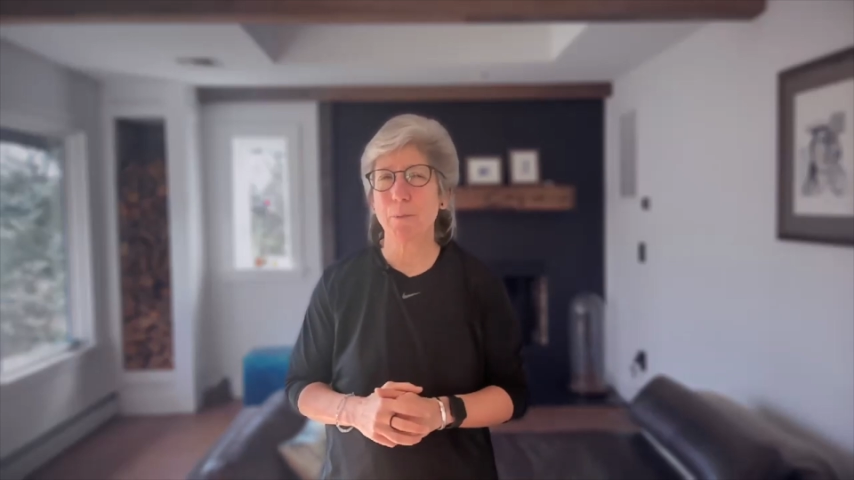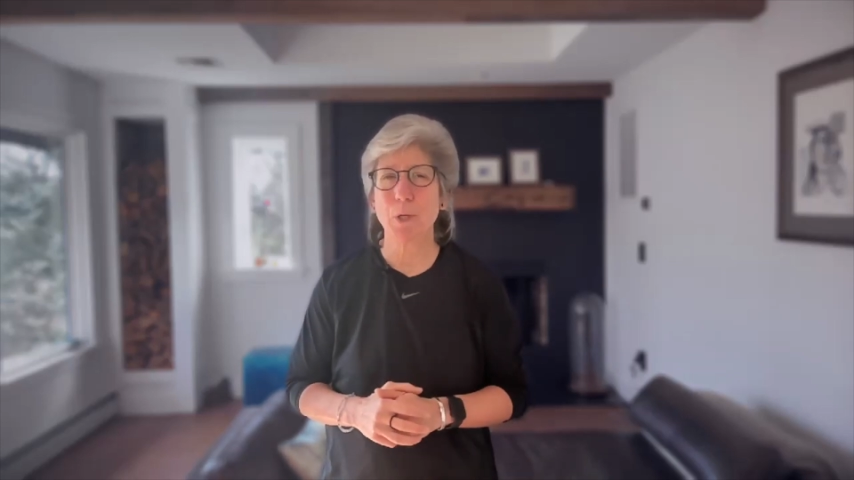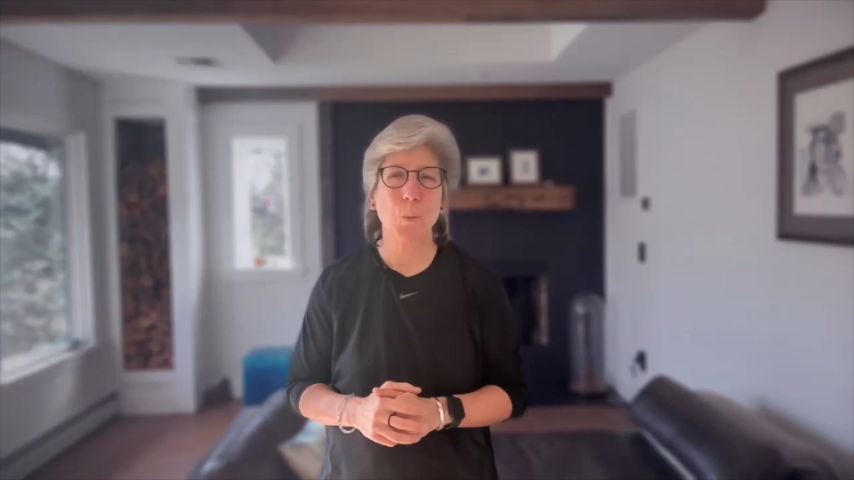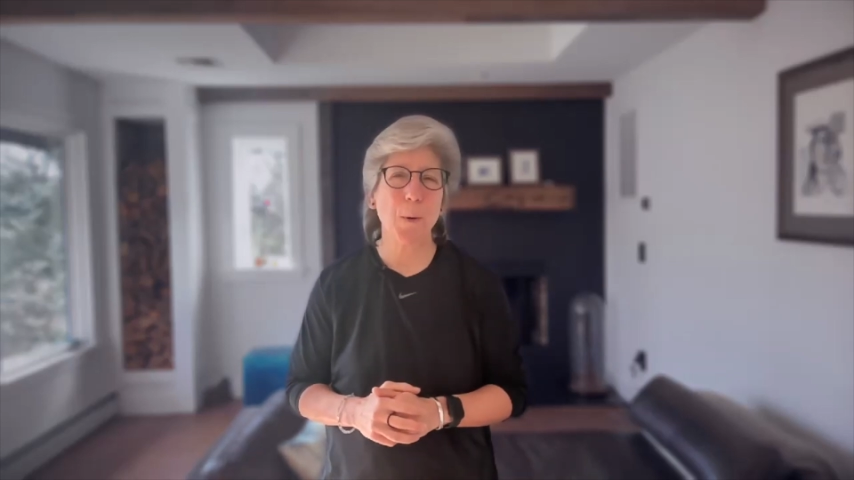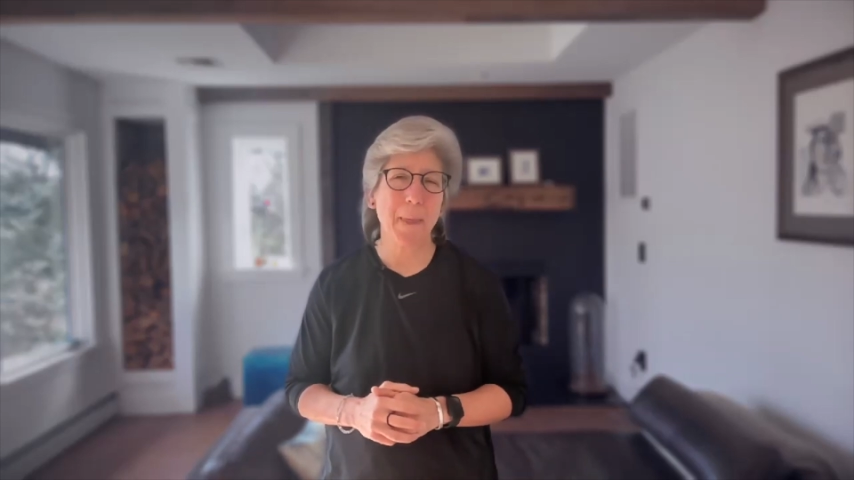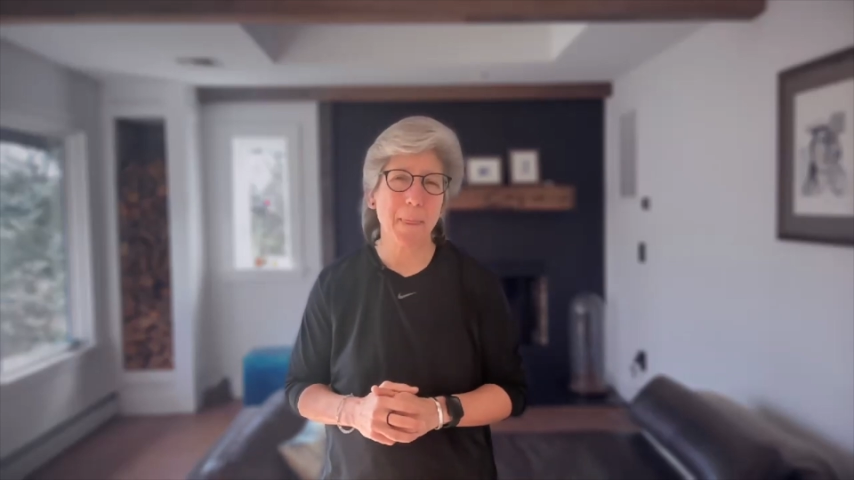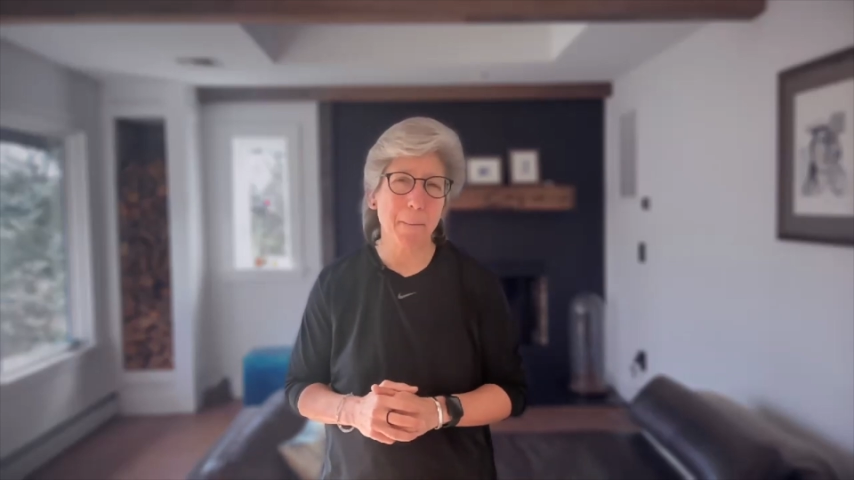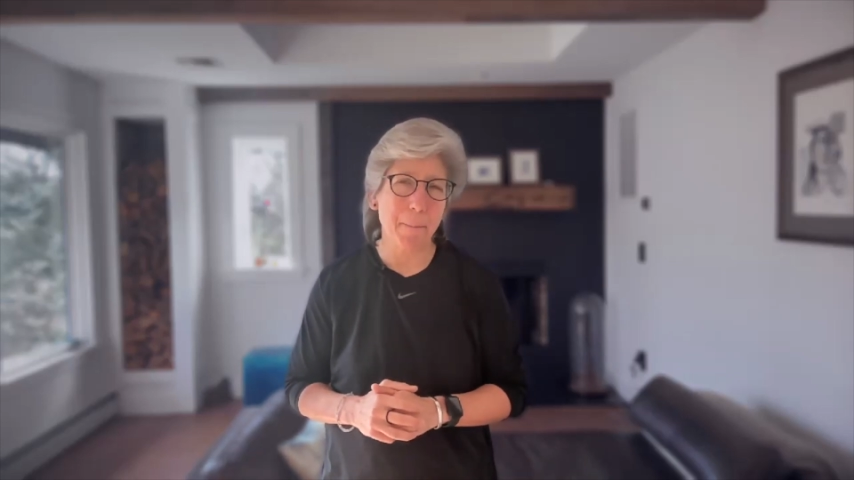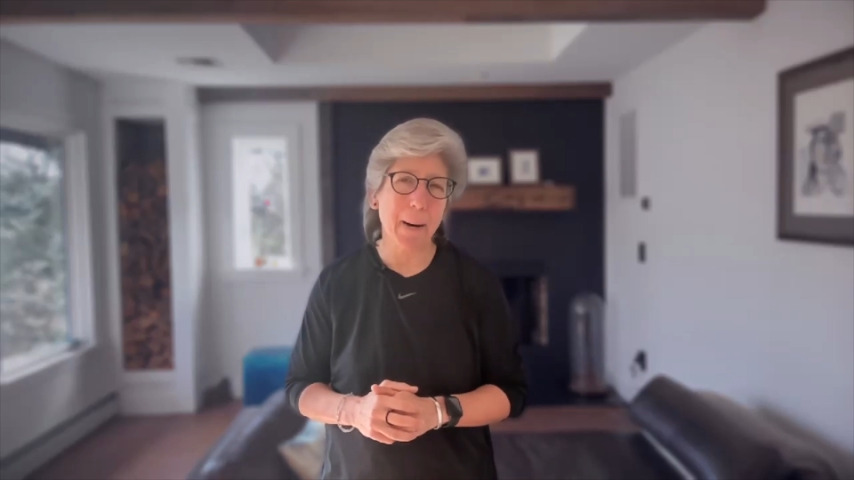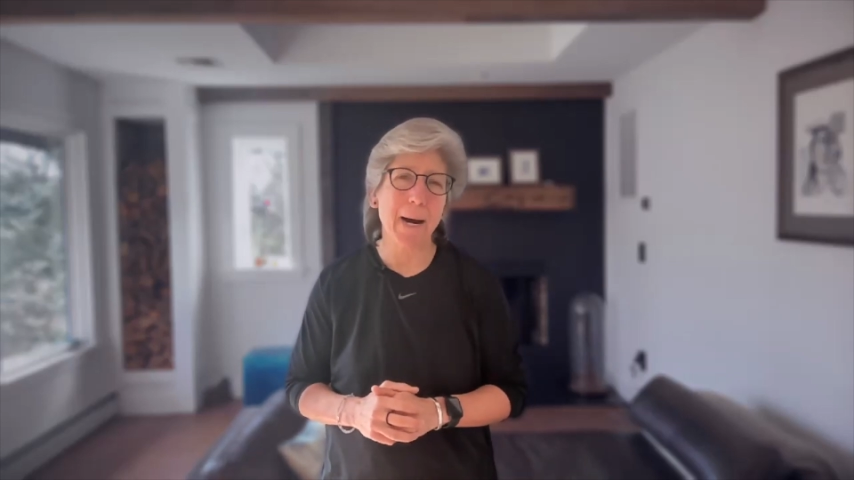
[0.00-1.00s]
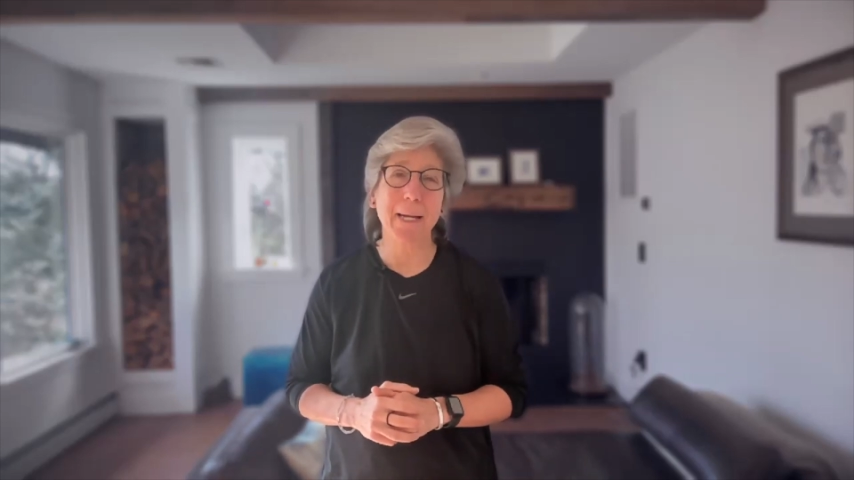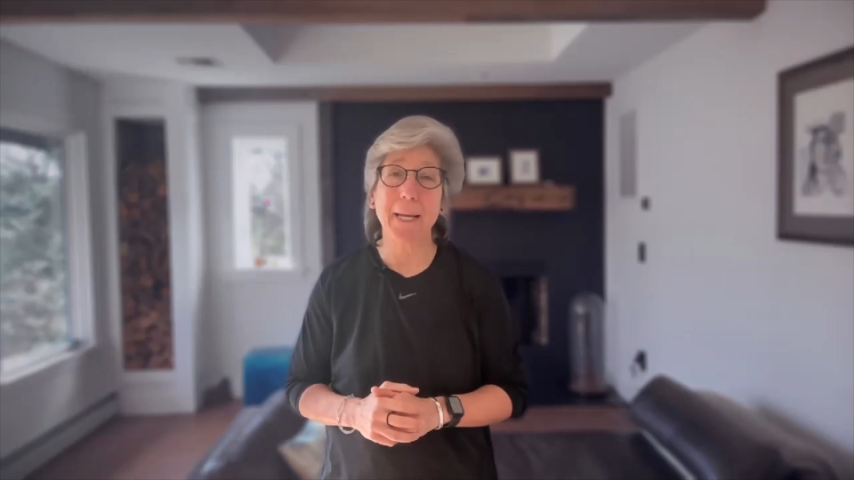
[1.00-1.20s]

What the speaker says: between the body,